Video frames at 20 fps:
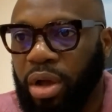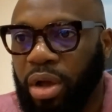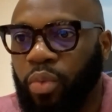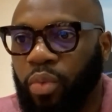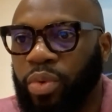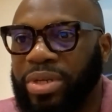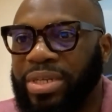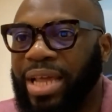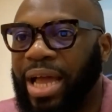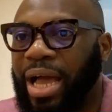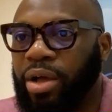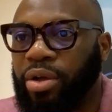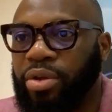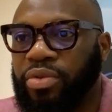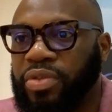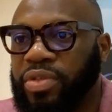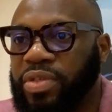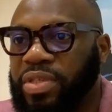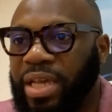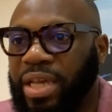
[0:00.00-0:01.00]

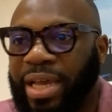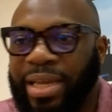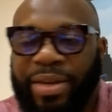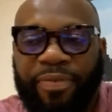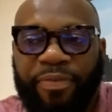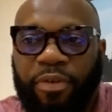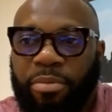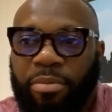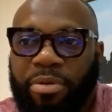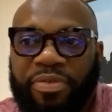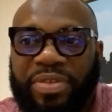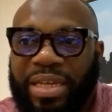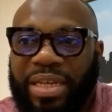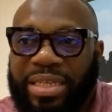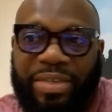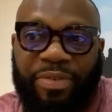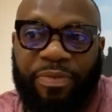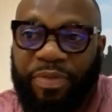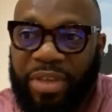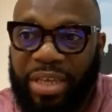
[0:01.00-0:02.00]
without any form of
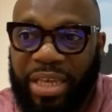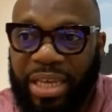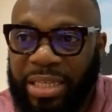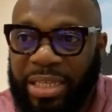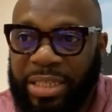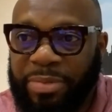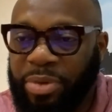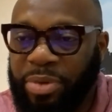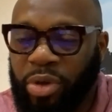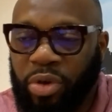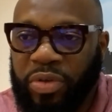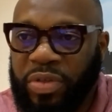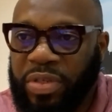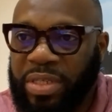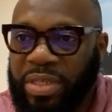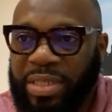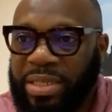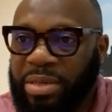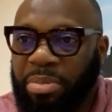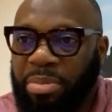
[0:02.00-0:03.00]
certificates,
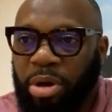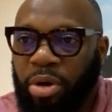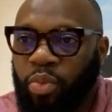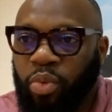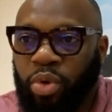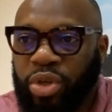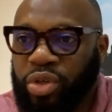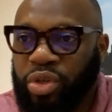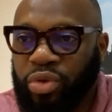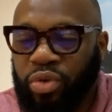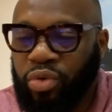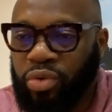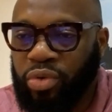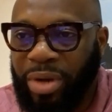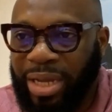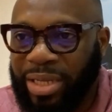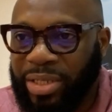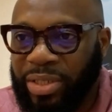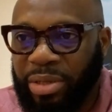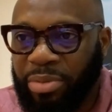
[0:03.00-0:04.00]
because it's about what you
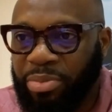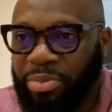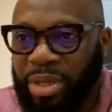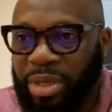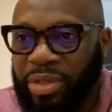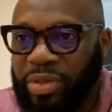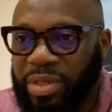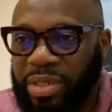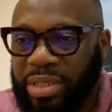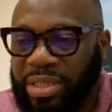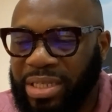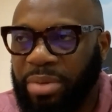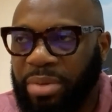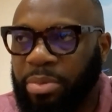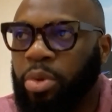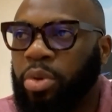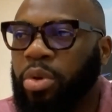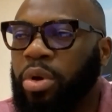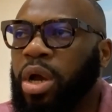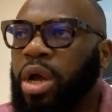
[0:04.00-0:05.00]
could actually bring to the
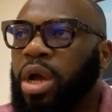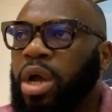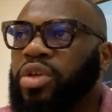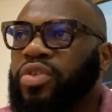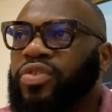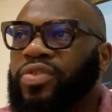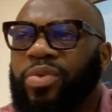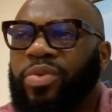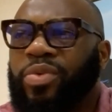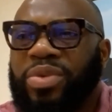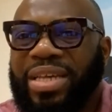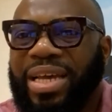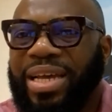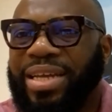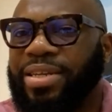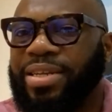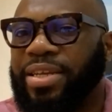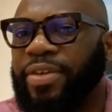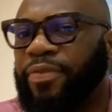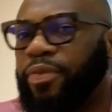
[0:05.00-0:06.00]
table. So we
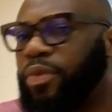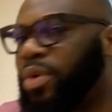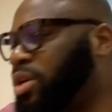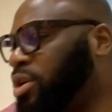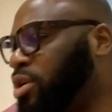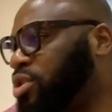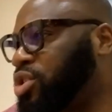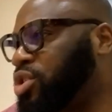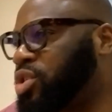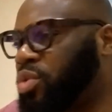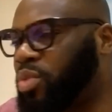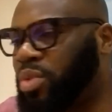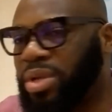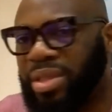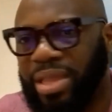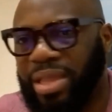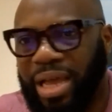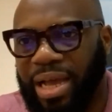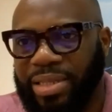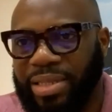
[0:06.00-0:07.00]
said, if we're not
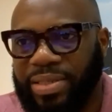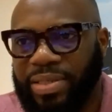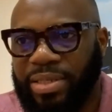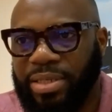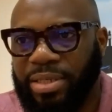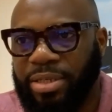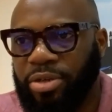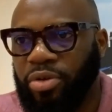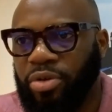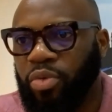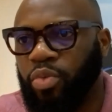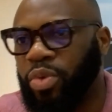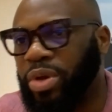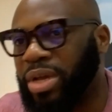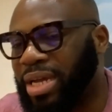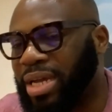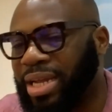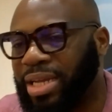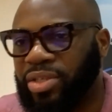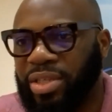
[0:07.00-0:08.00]
doing that, we
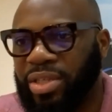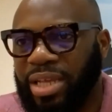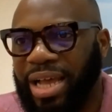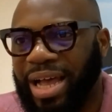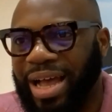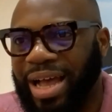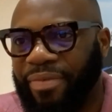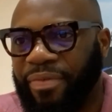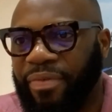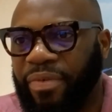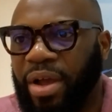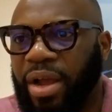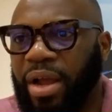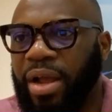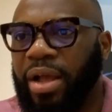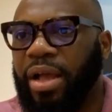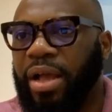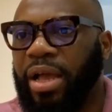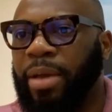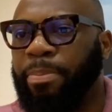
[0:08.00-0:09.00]
can actually have
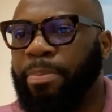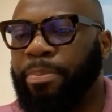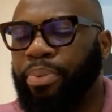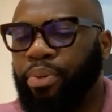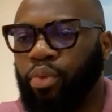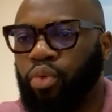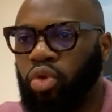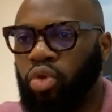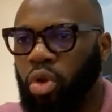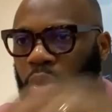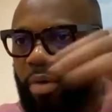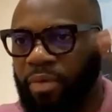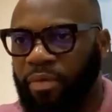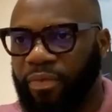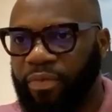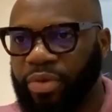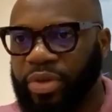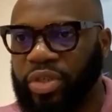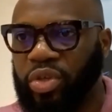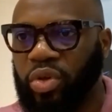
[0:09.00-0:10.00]
a pool
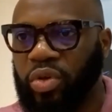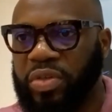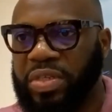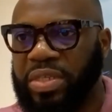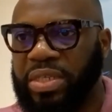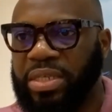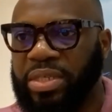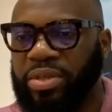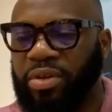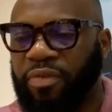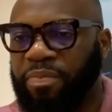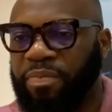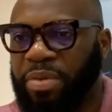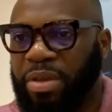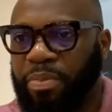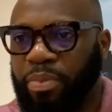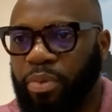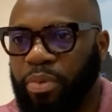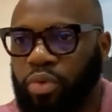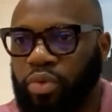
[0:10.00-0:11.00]
of resources of
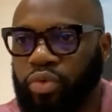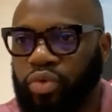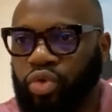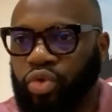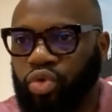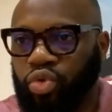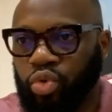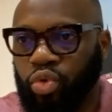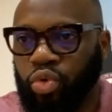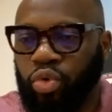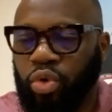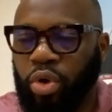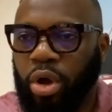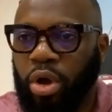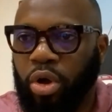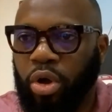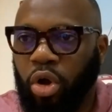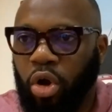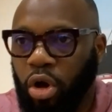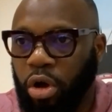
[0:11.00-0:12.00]
people to
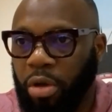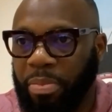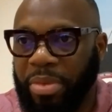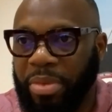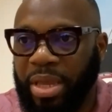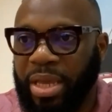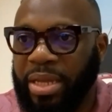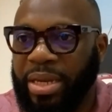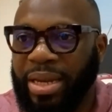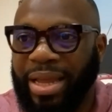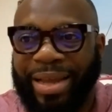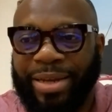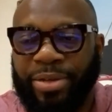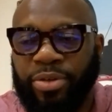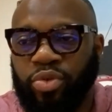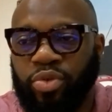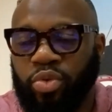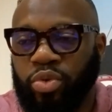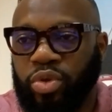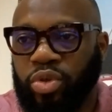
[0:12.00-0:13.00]
come in
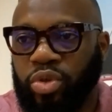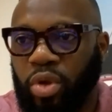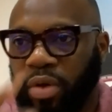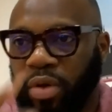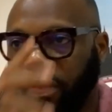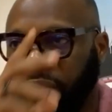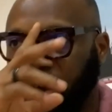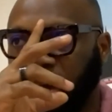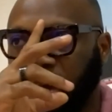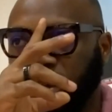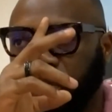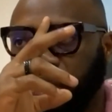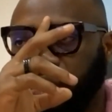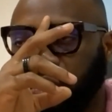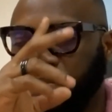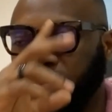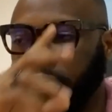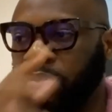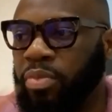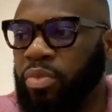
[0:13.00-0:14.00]
and do stuff.
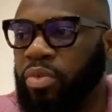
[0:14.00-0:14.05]
So,